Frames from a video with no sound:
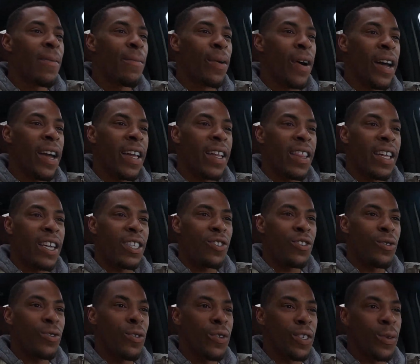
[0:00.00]
but
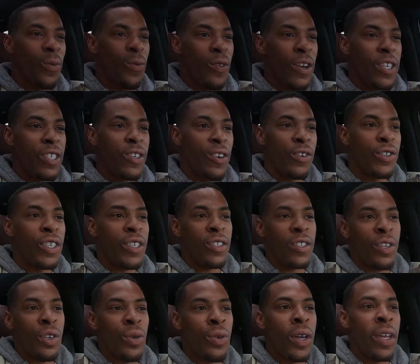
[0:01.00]
unless you do some research
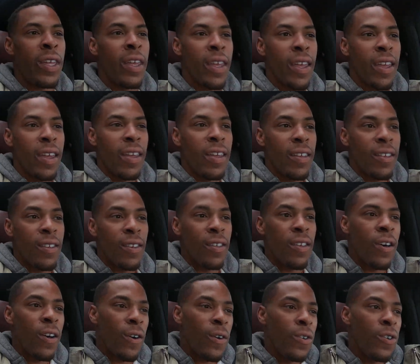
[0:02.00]
into it, you
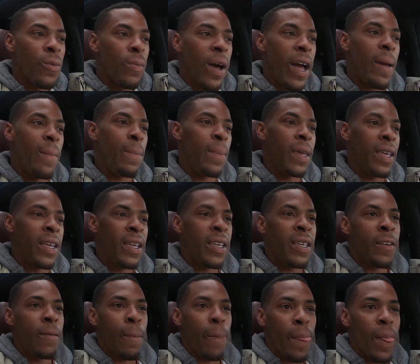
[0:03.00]
know, you might
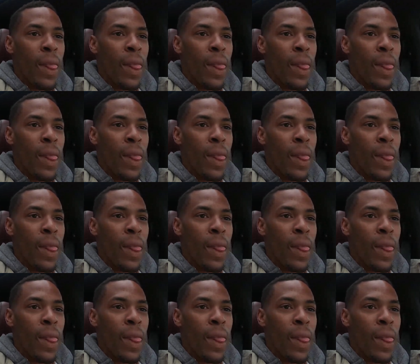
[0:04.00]
be